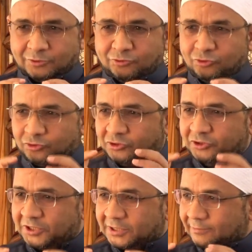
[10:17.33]

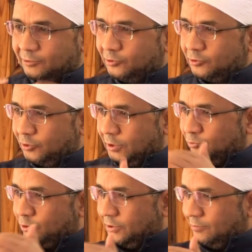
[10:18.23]
Not just because you are
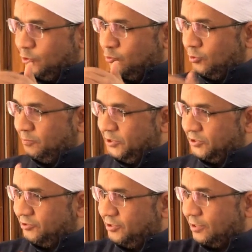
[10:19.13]
Muslim, you will be
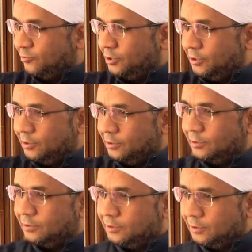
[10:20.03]
straight away
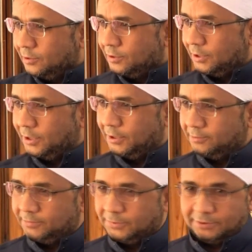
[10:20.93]

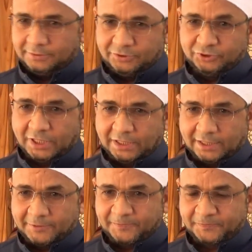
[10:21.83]
uh, in Jannah.